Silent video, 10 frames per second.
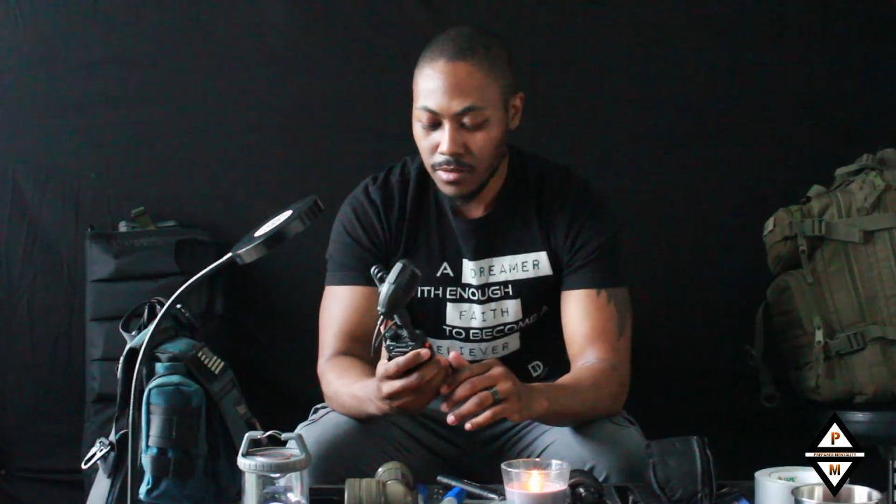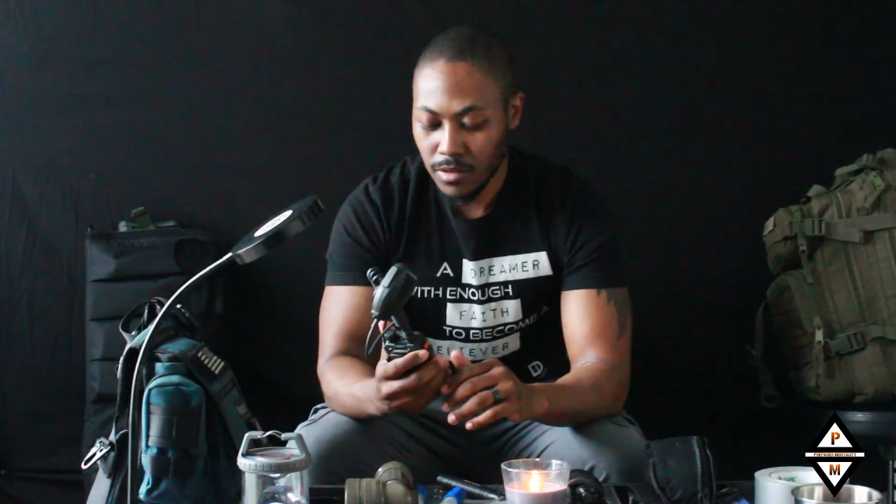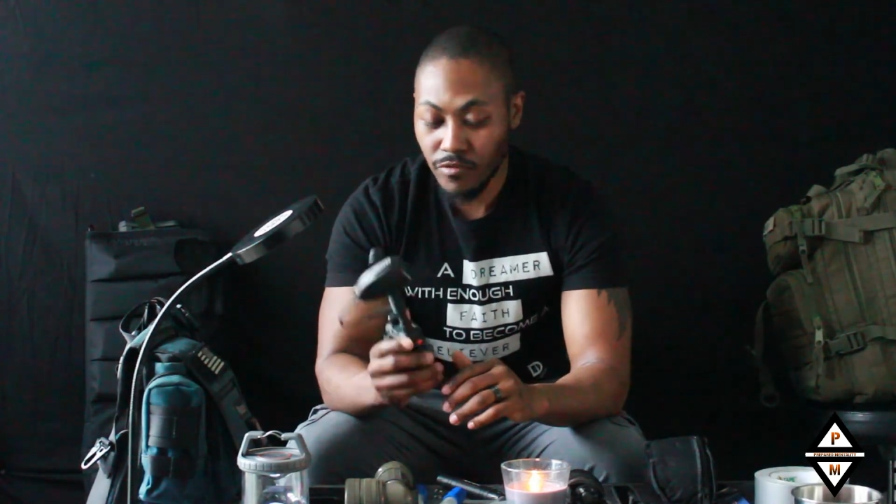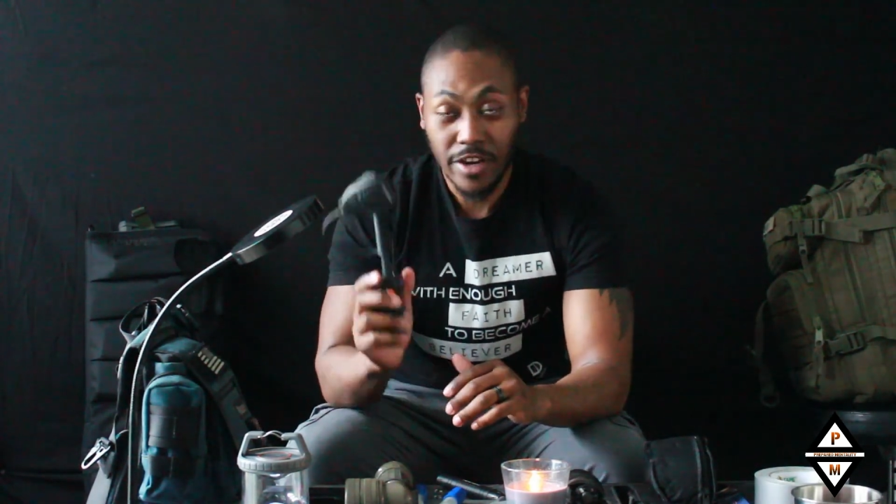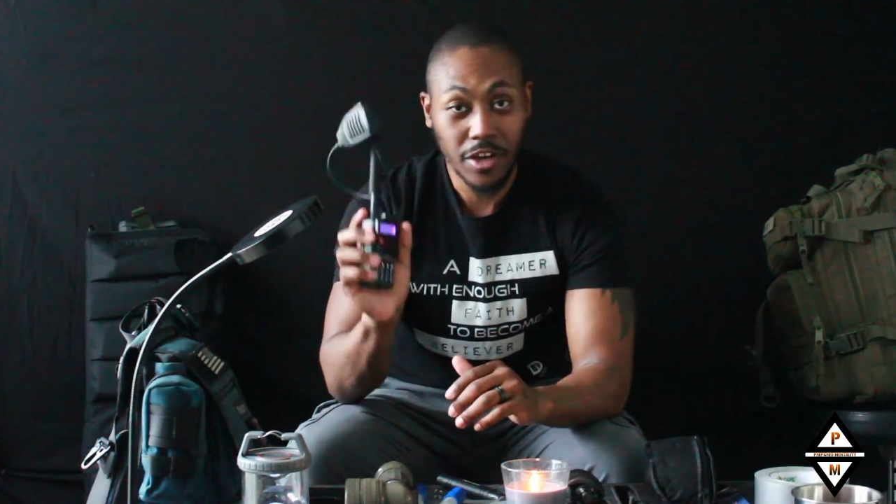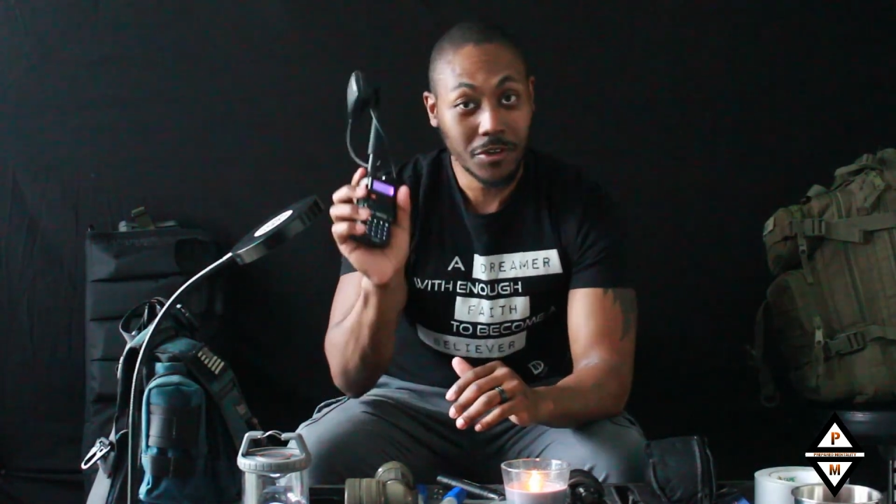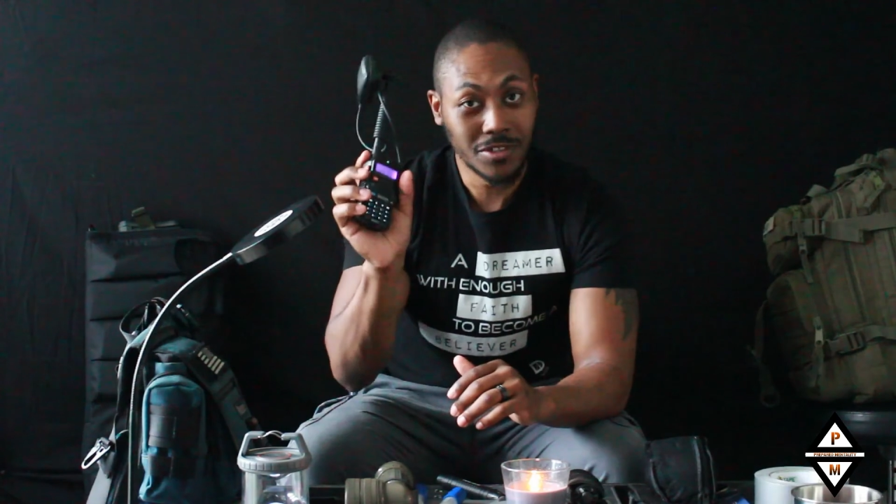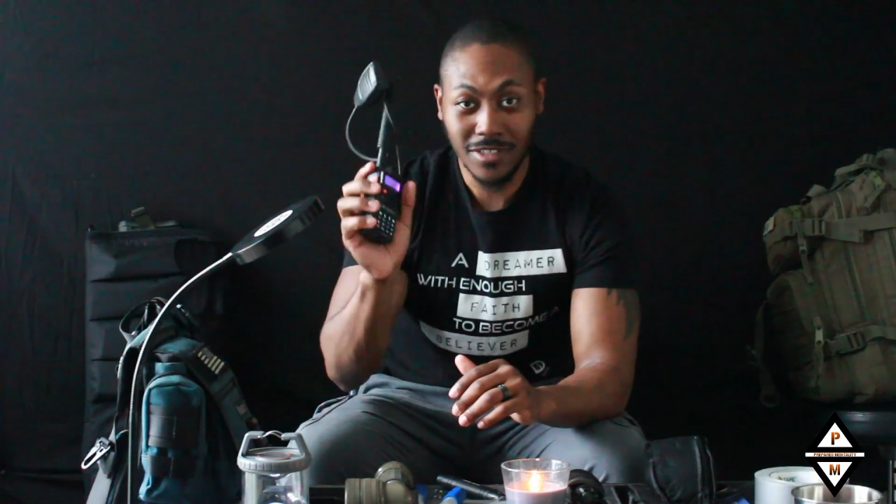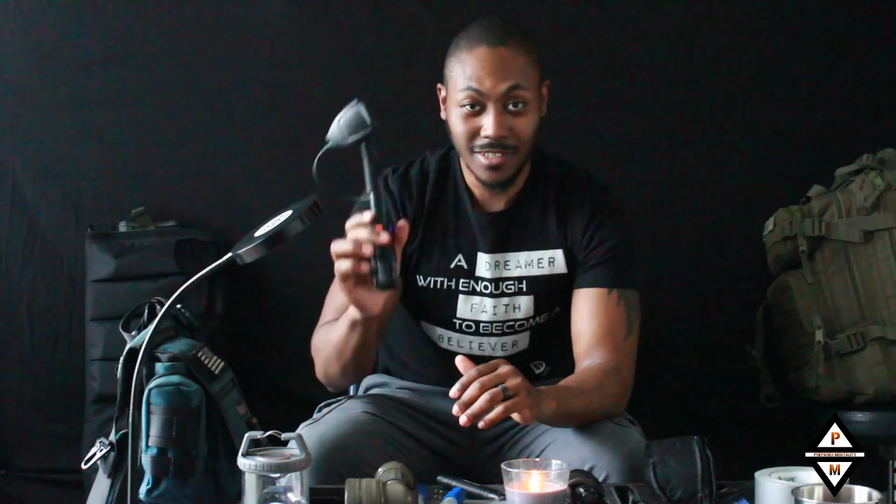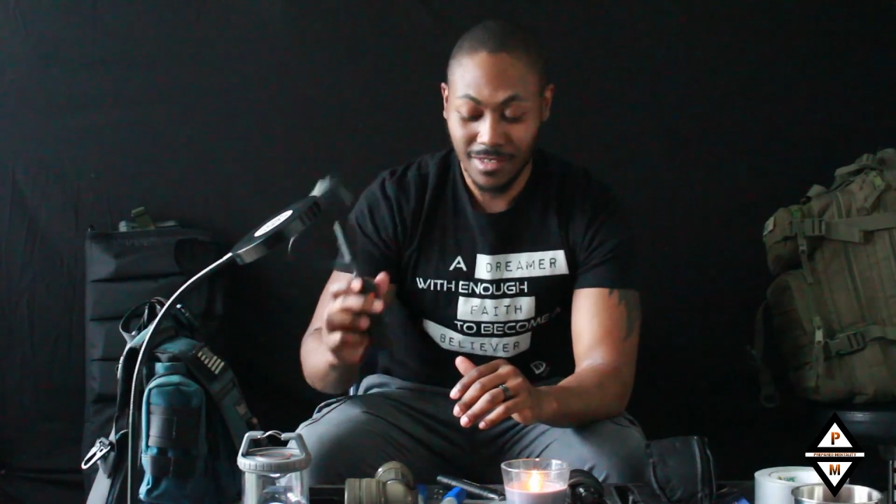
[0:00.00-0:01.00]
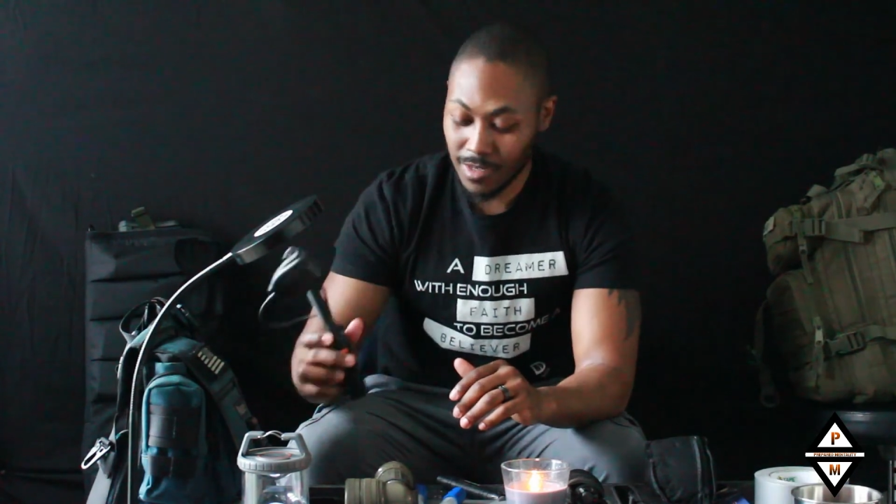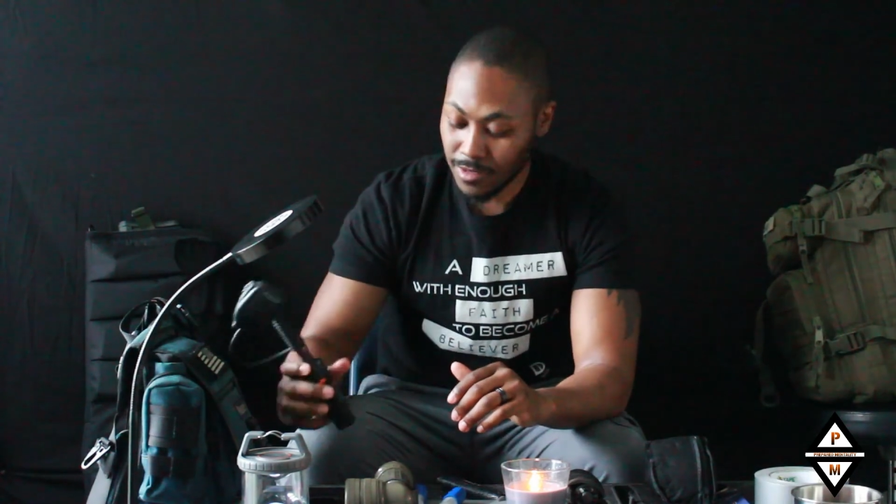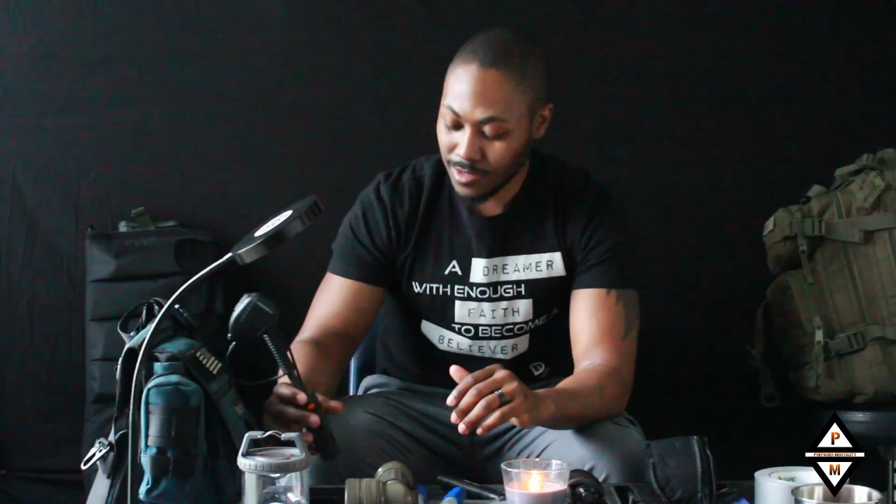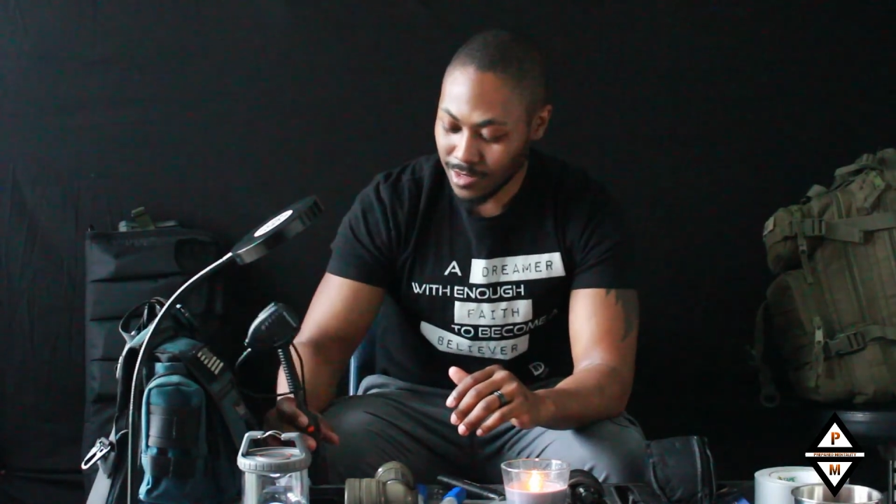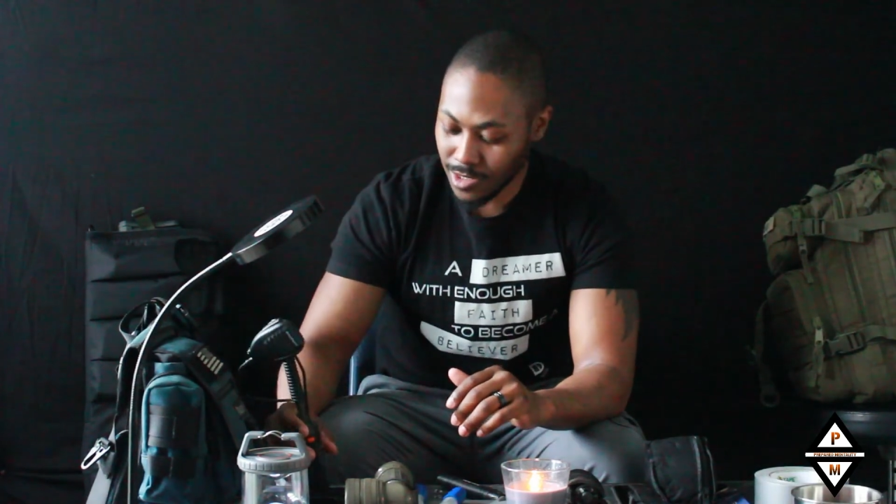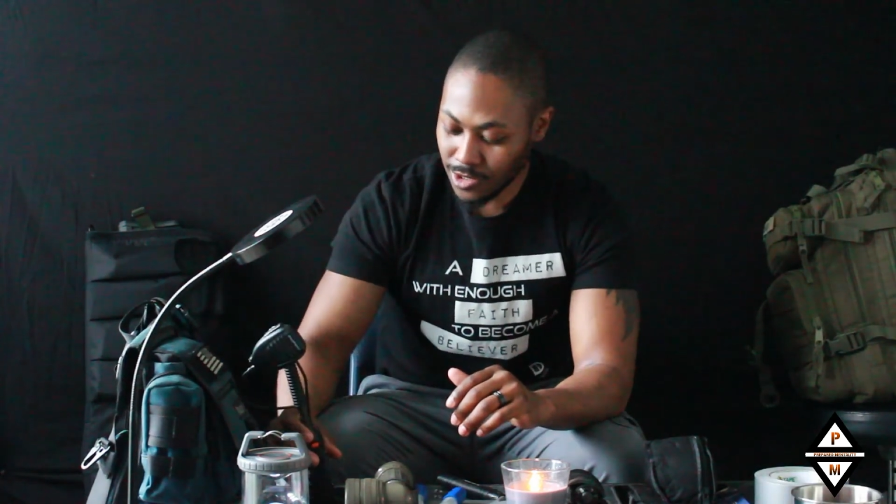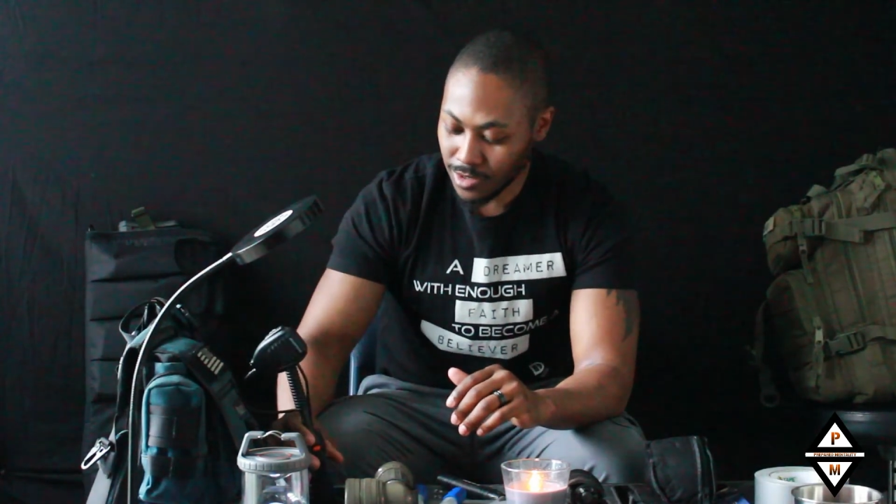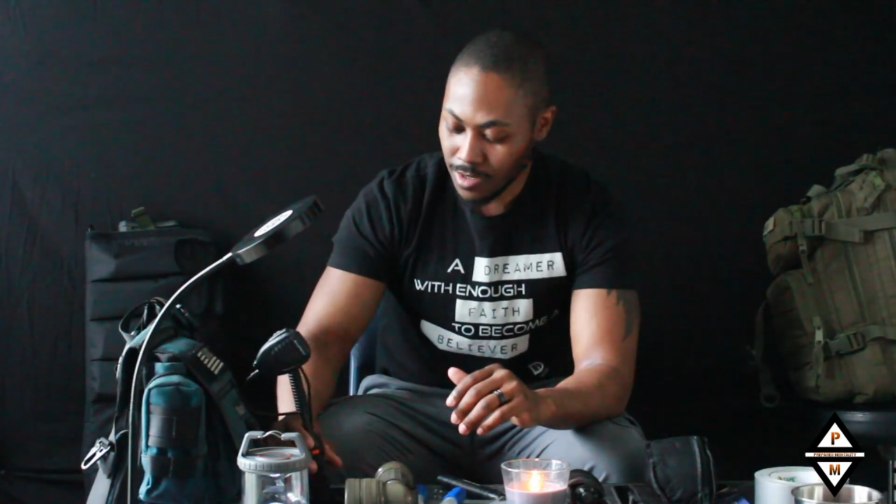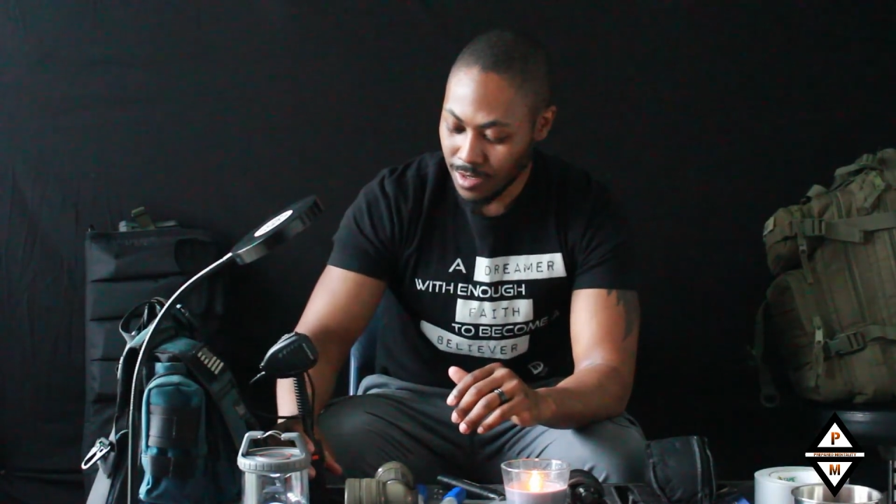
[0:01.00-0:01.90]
Radios is another discussion